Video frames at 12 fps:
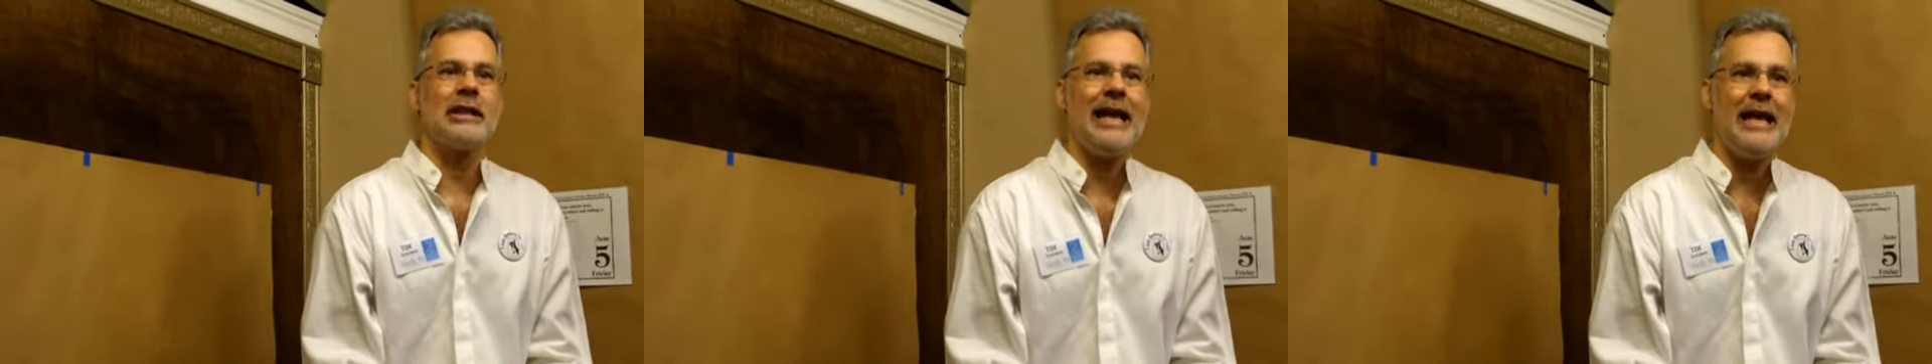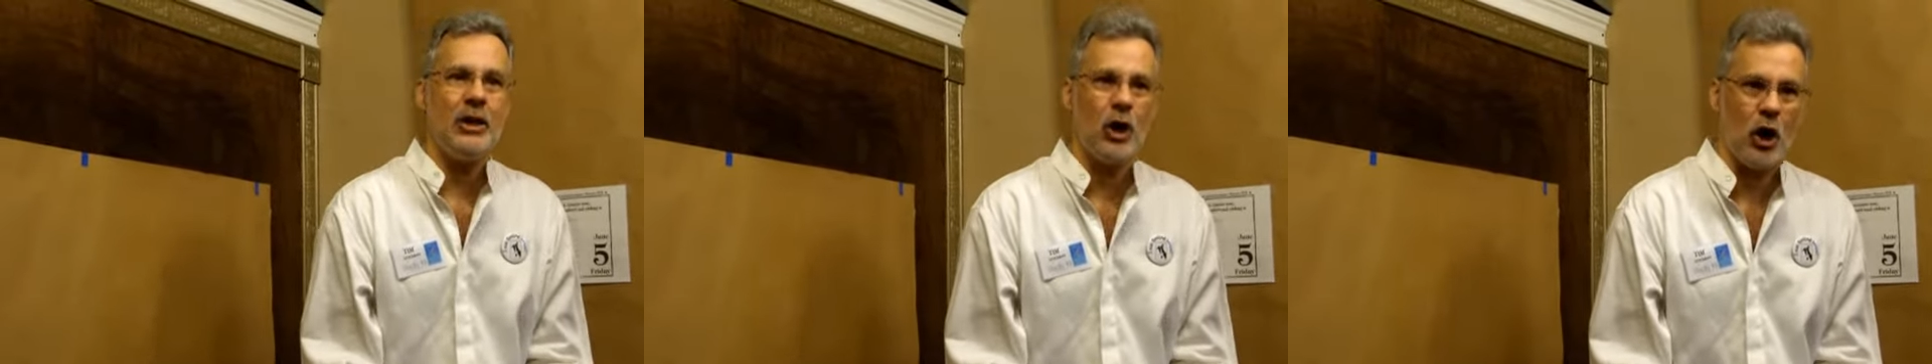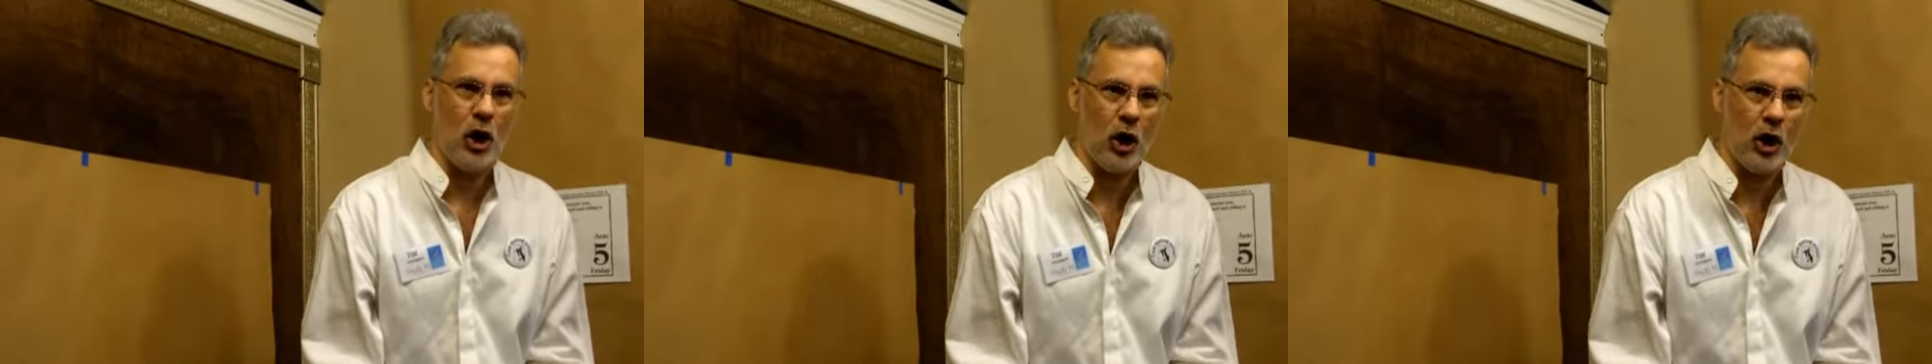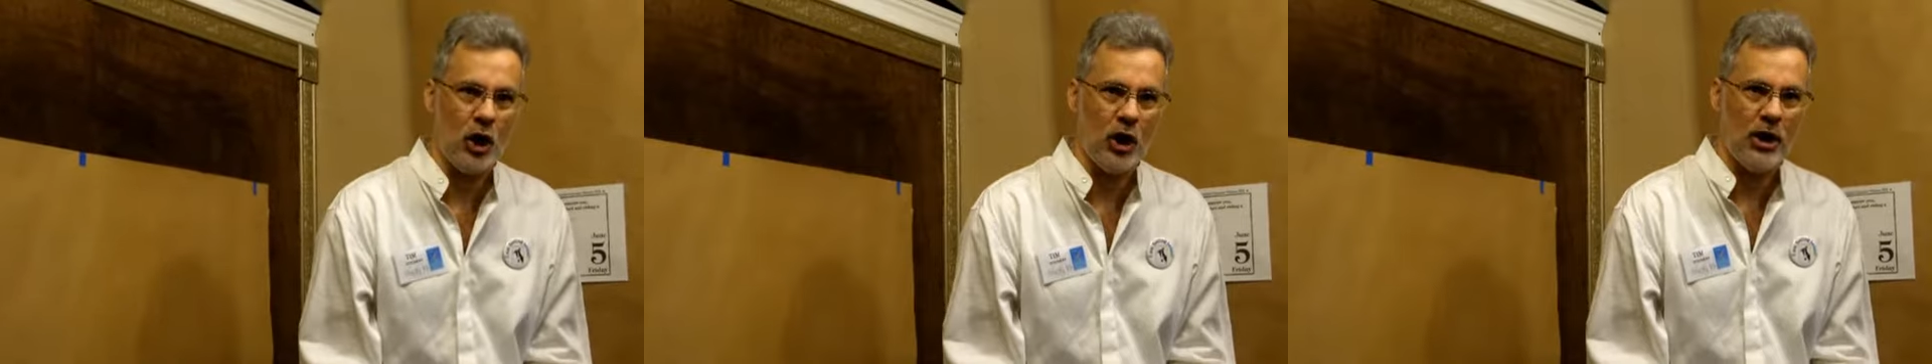
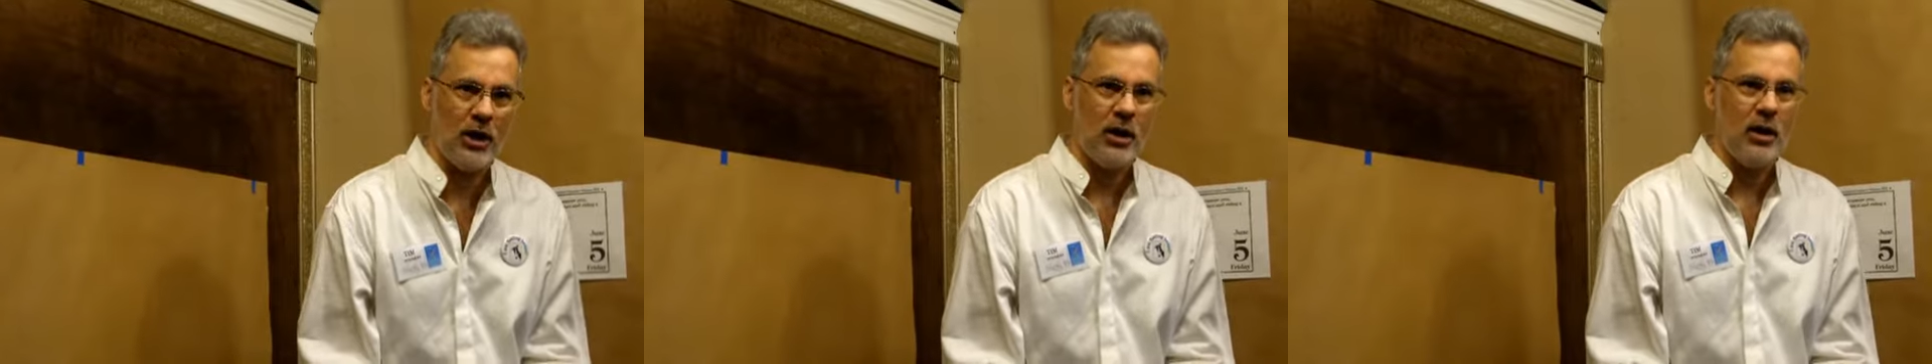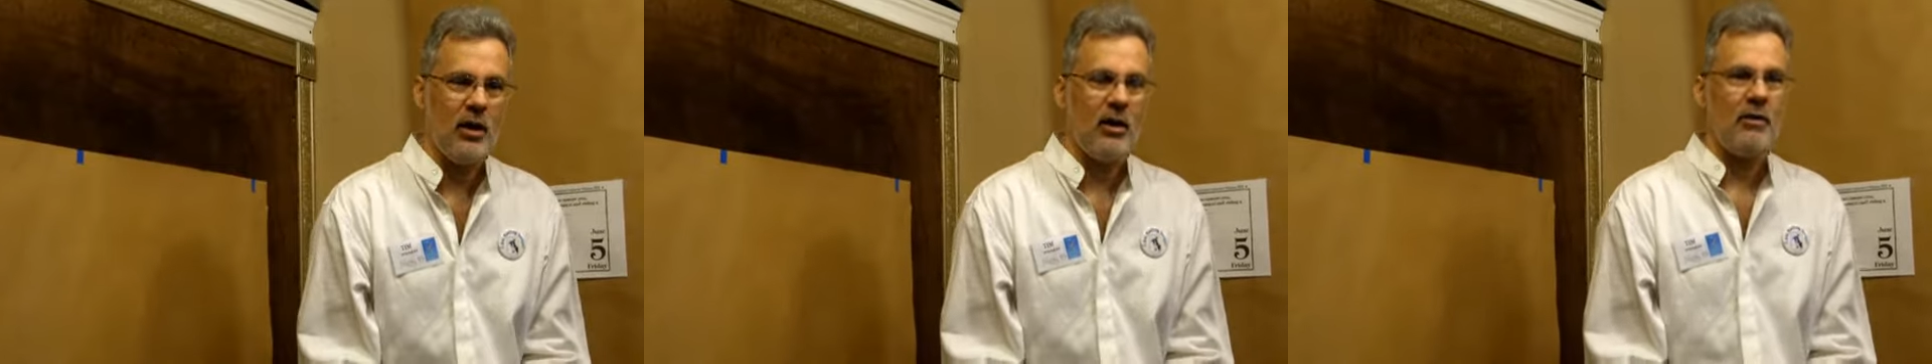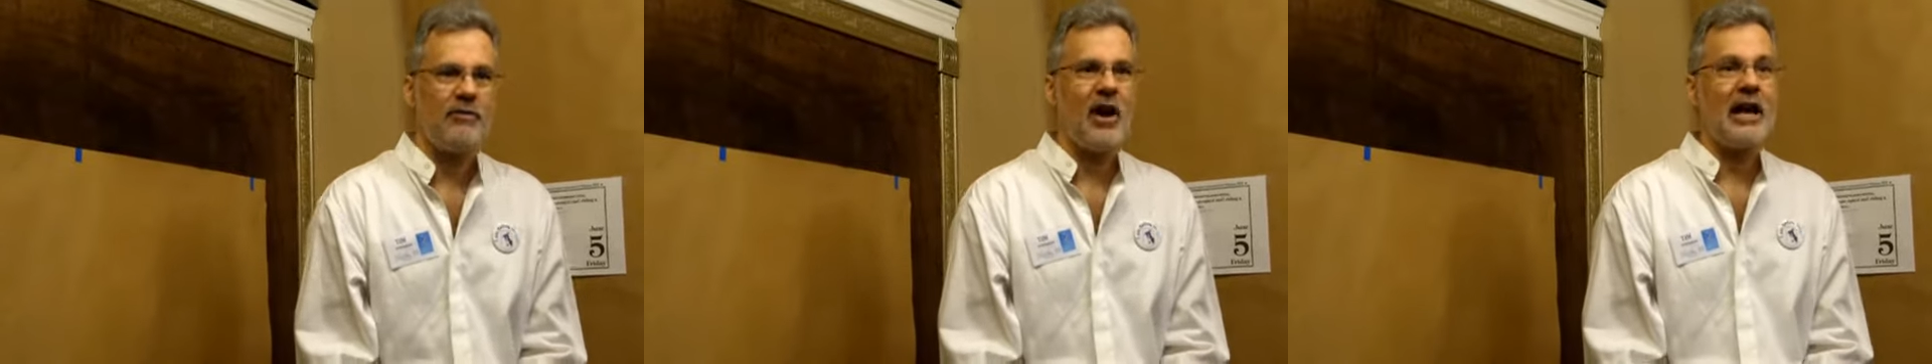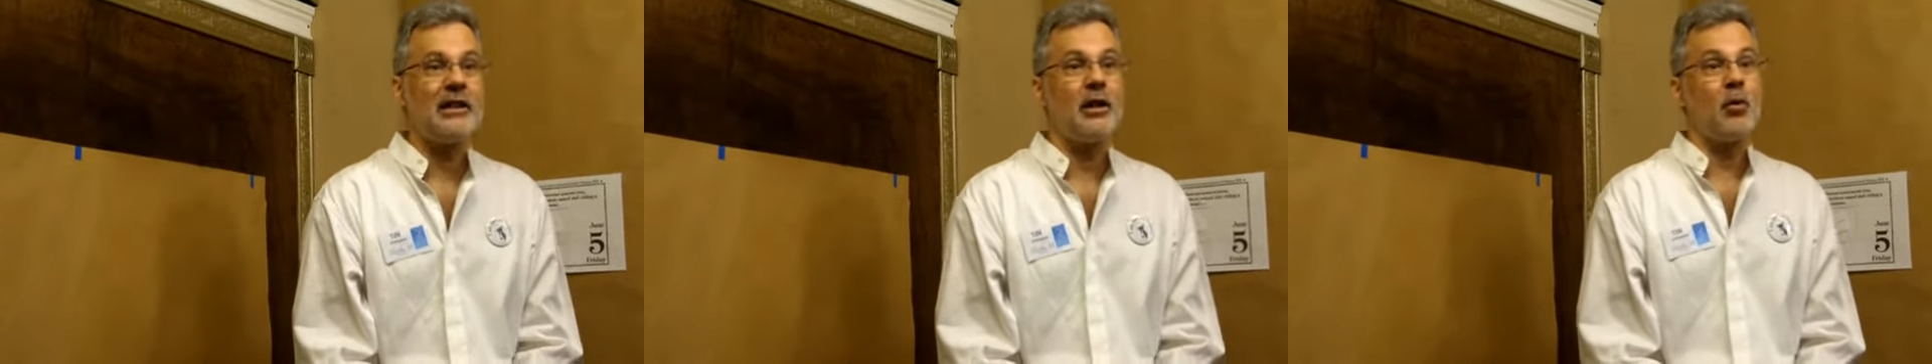later,
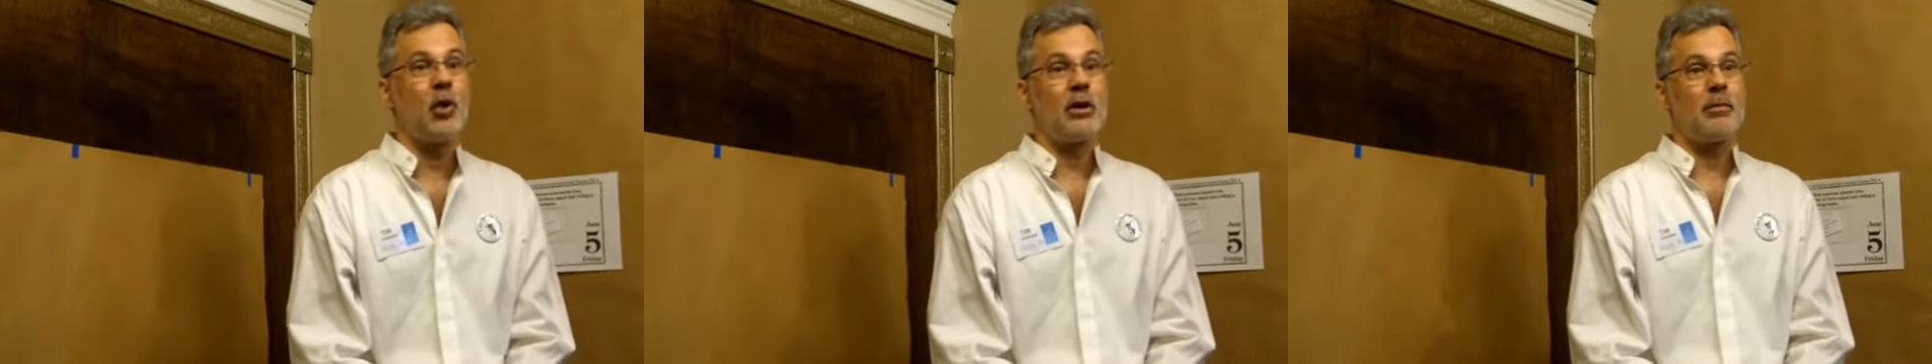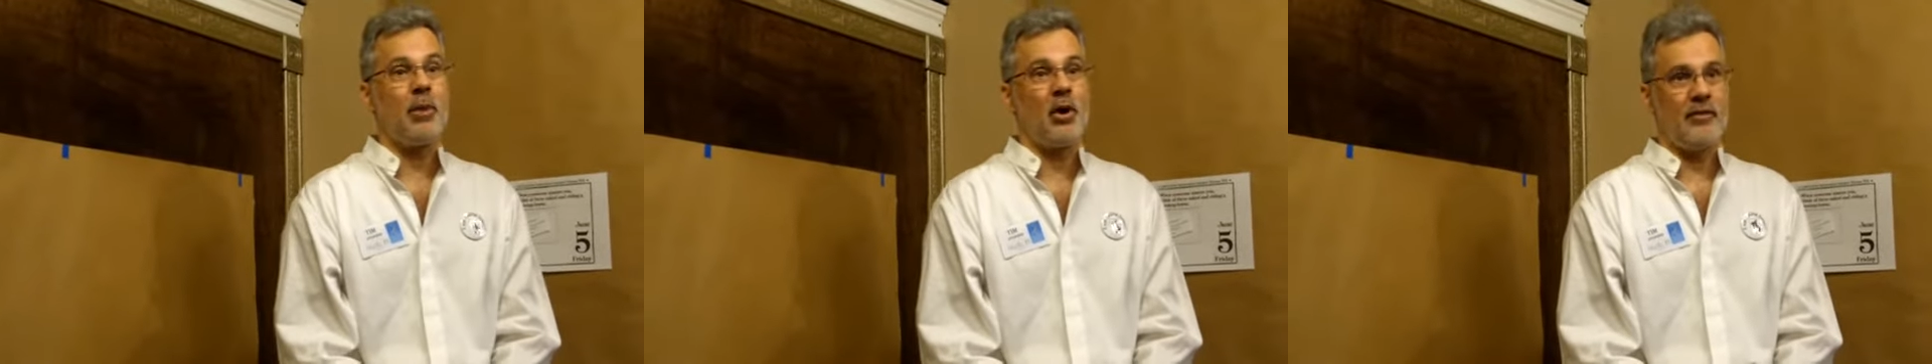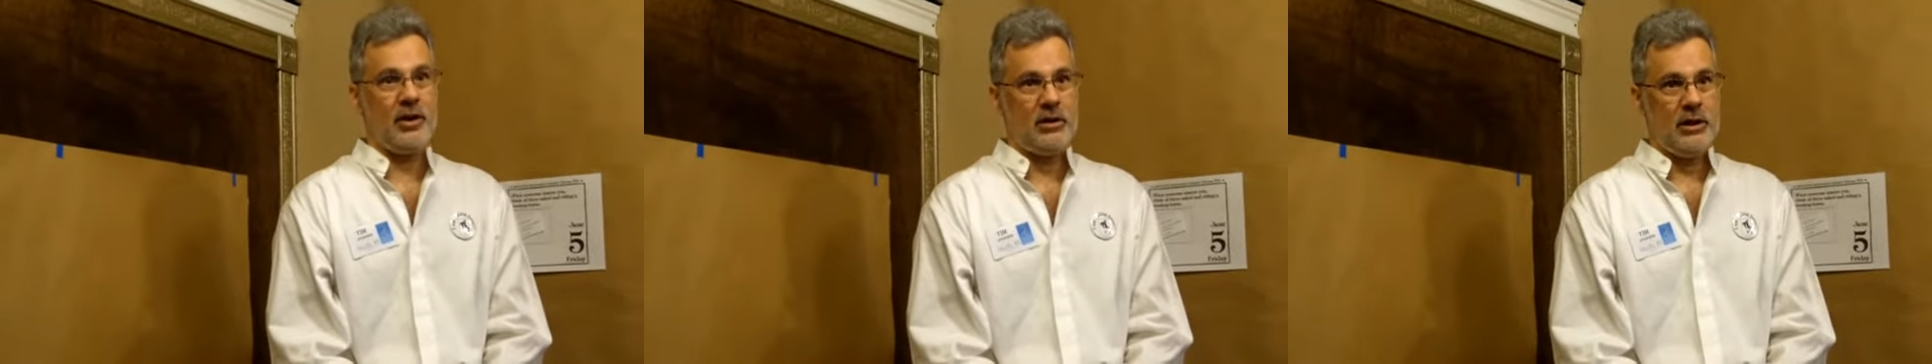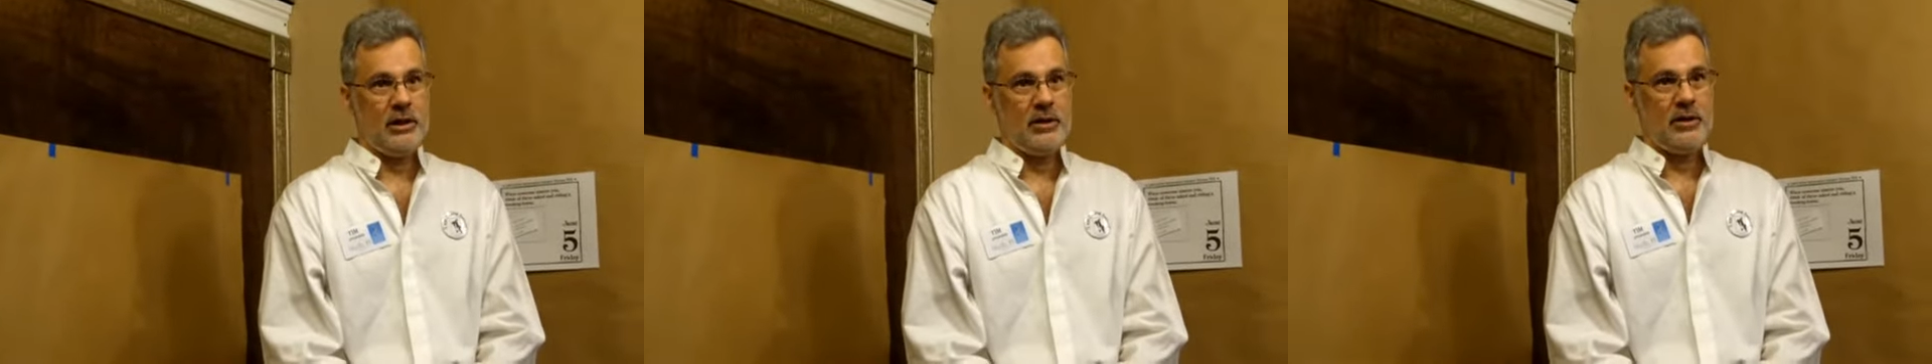finally worked perfectly.